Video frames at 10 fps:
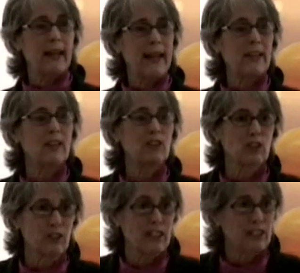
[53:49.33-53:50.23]
Plan on
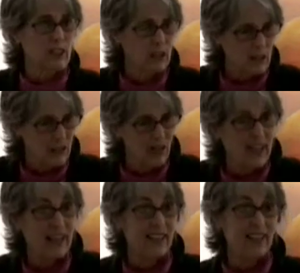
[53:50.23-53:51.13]
learning to cook,
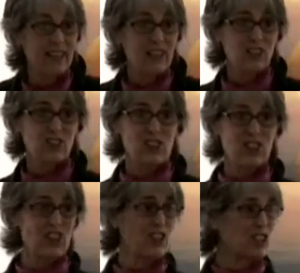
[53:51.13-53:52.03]
okay?
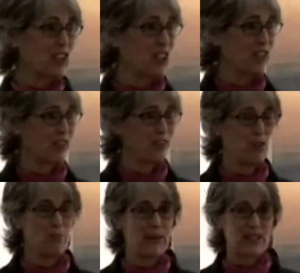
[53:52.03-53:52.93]
Just learn to cook a
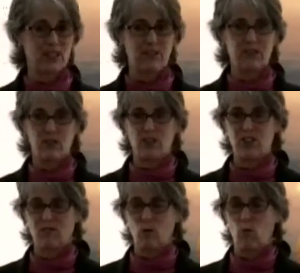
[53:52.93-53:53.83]
few basic
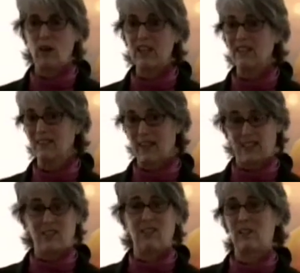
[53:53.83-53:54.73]
foods. What do you
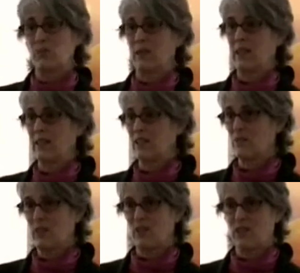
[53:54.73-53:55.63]
like? Do you like spaghetti and
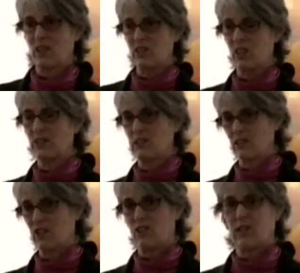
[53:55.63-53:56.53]
tomato sauce?
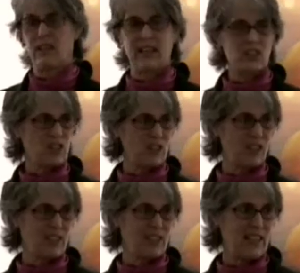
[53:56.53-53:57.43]
Learn to cook it.
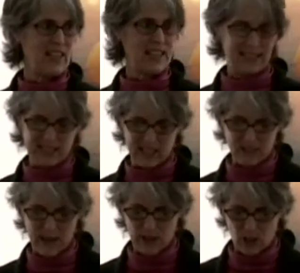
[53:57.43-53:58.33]
Enchiladas, it
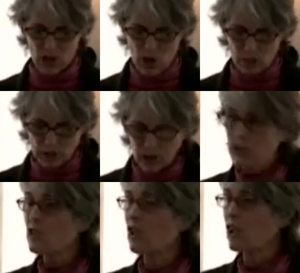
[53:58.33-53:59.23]
doesn't matter. But
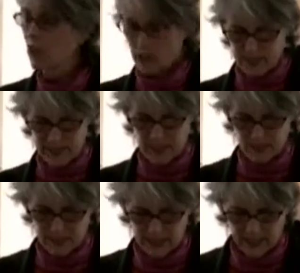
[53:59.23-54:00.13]
learn to cook
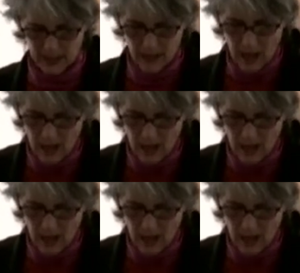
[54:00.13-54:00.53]
something.